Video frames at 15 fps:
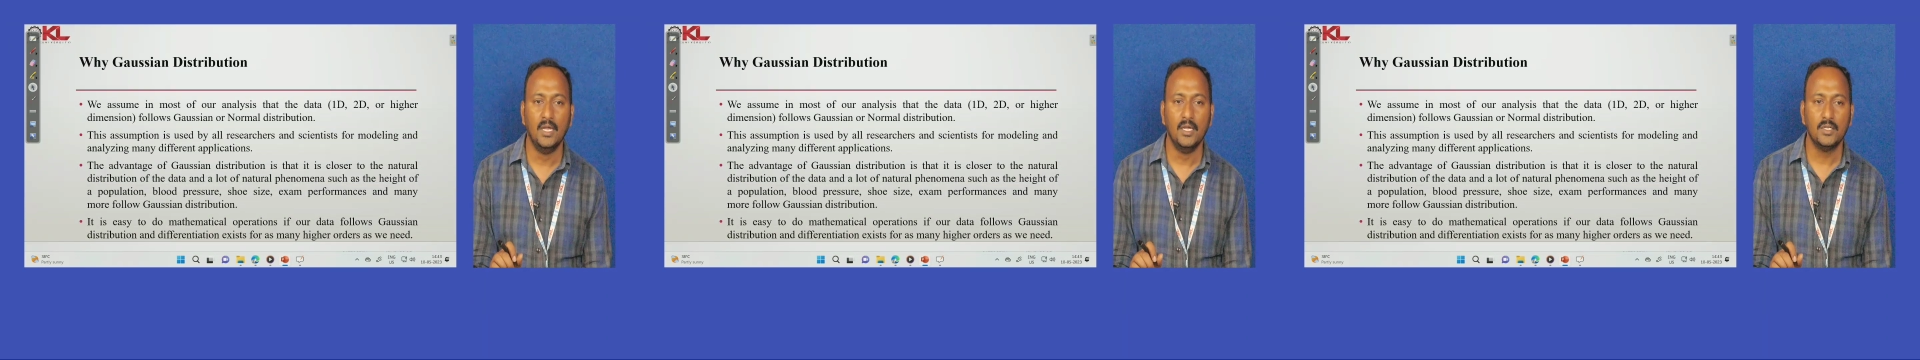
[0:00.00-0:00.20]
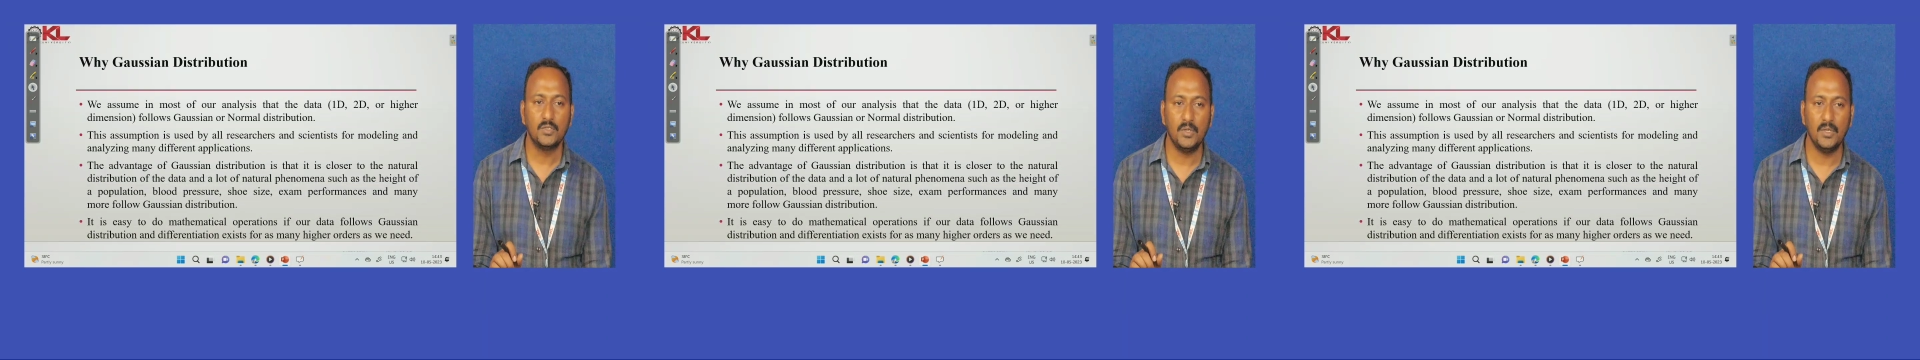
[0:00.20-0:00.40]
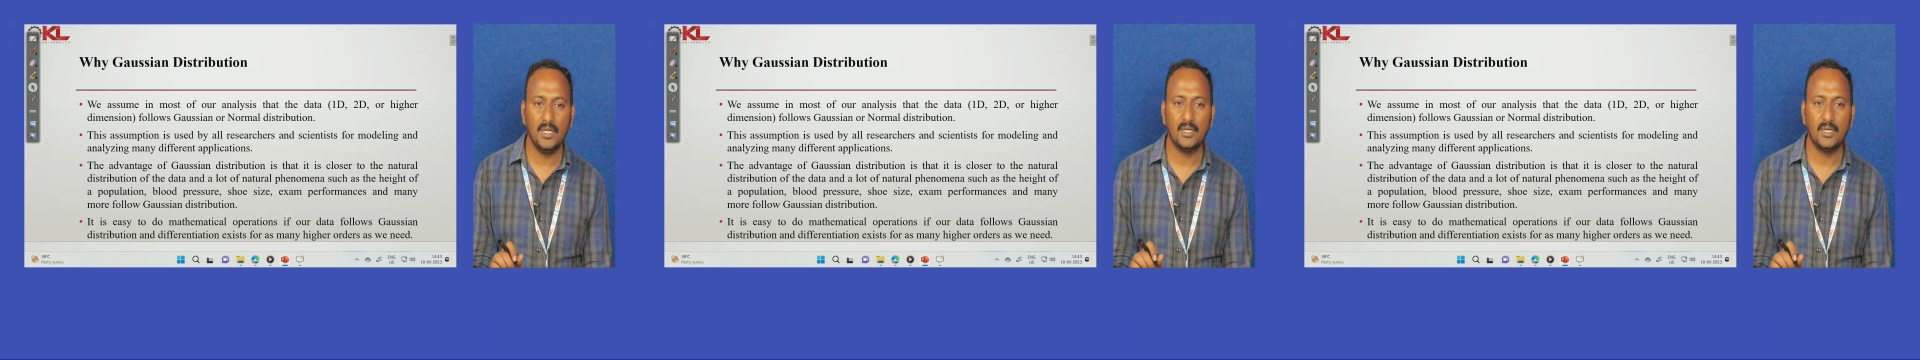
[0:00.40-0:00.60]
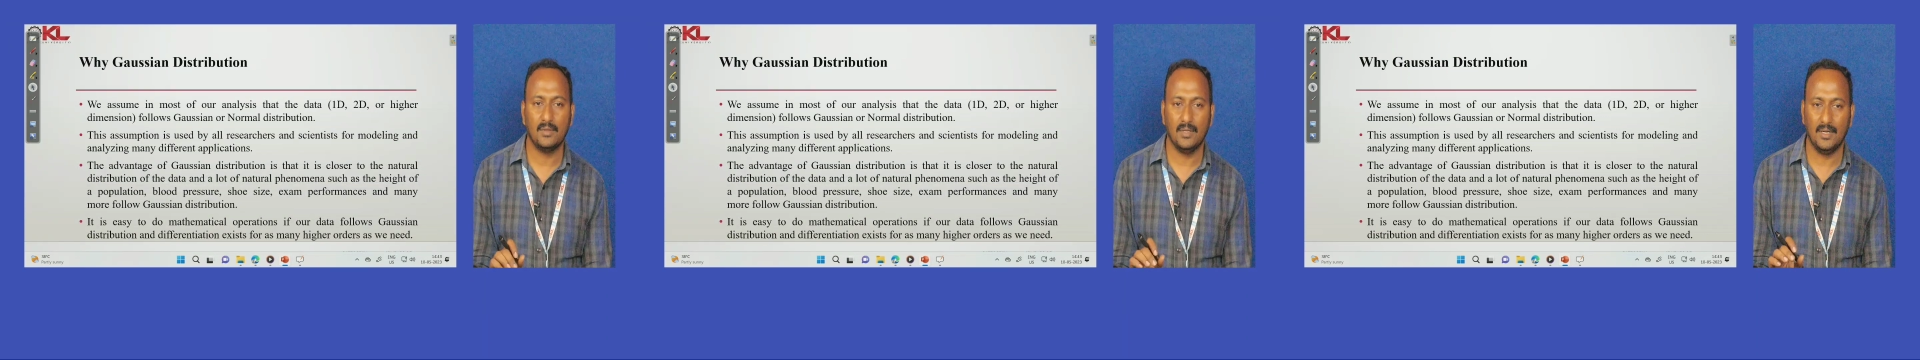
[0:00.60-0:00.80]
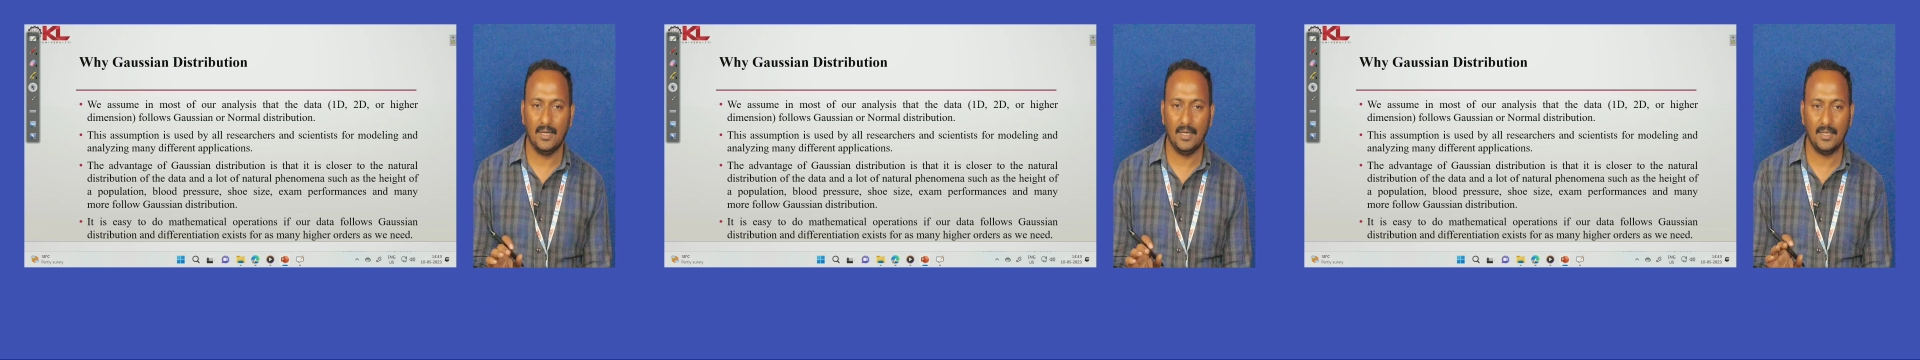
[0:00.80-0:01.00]
So here
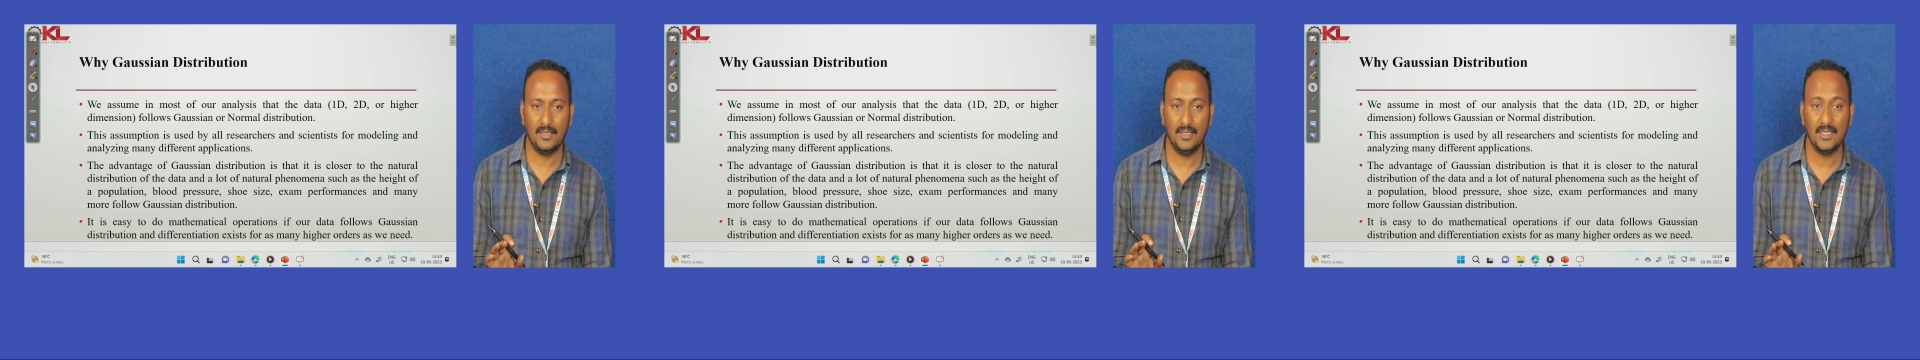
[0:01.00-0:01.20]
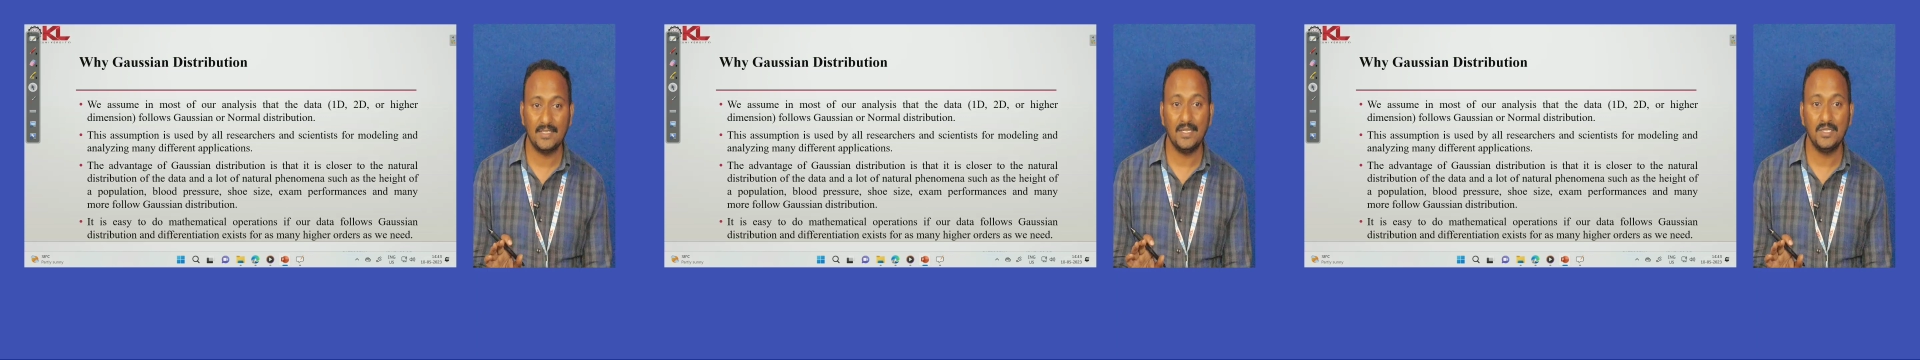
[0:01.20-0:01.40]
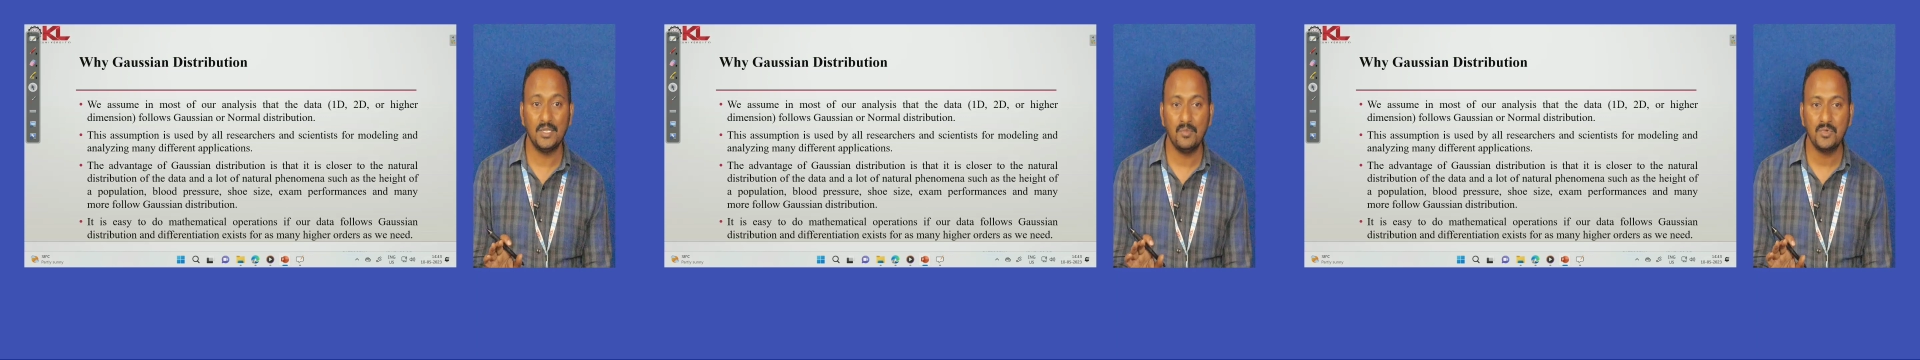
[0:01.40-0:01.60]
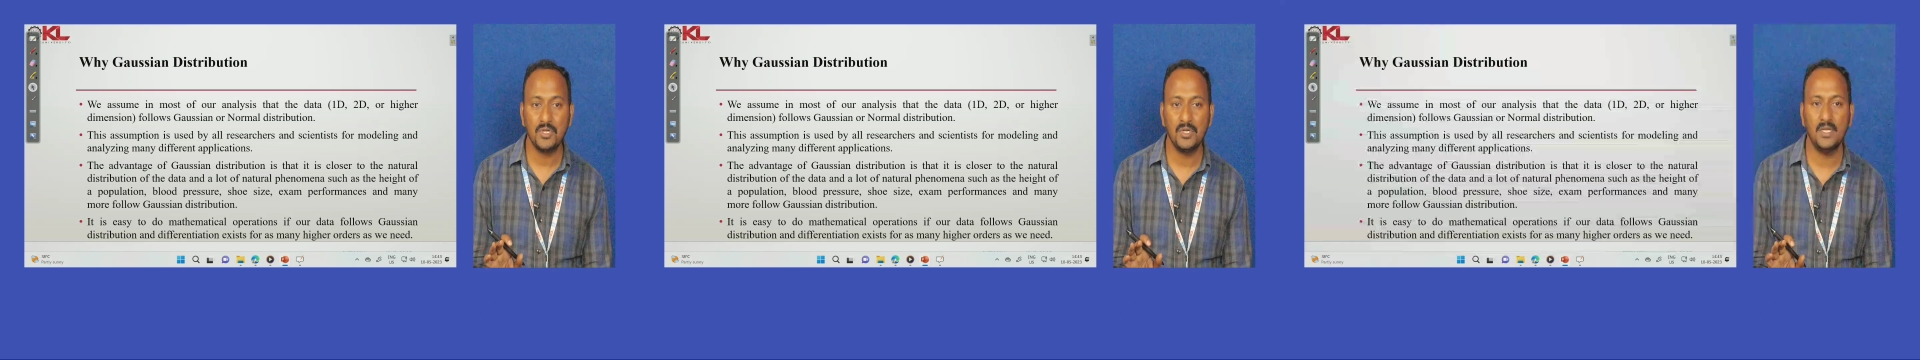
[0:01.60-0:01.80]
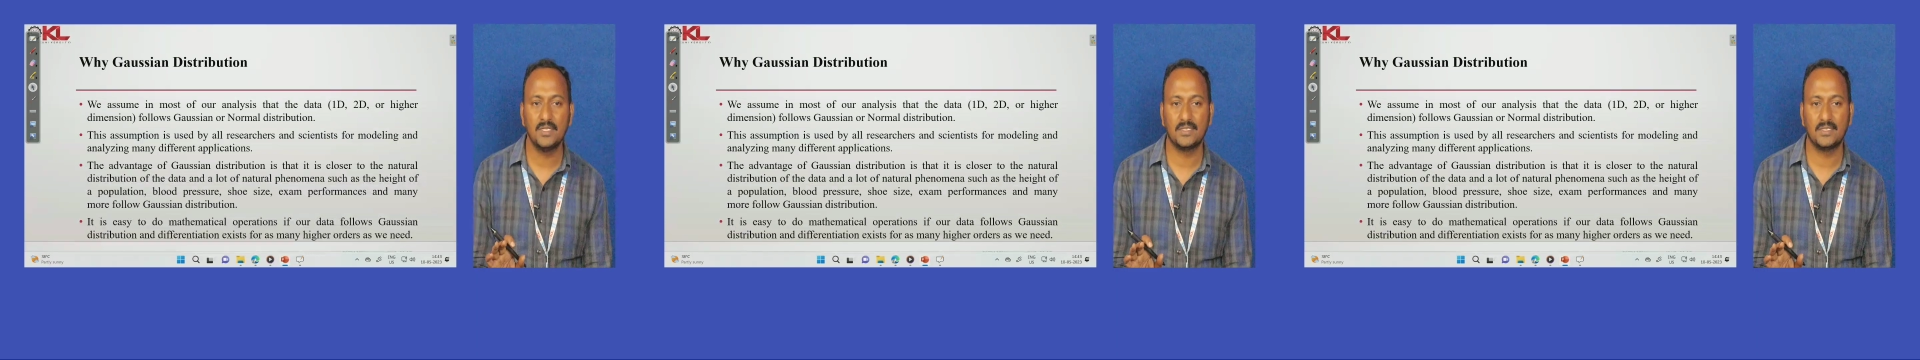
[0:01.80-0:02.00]
this
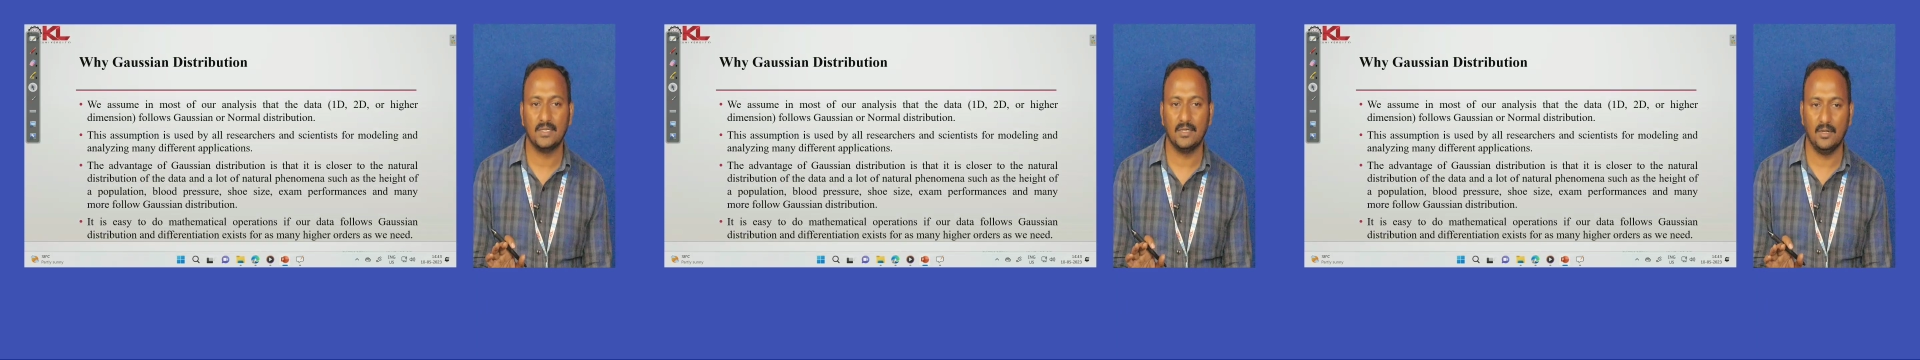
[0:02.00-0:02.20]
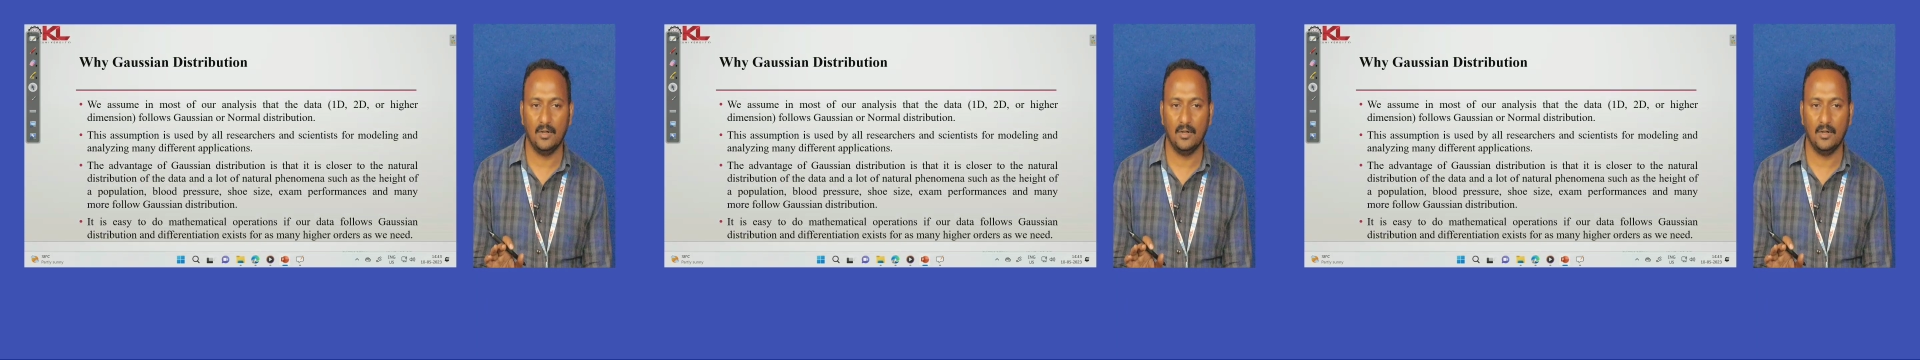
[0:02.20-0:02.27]
assumption is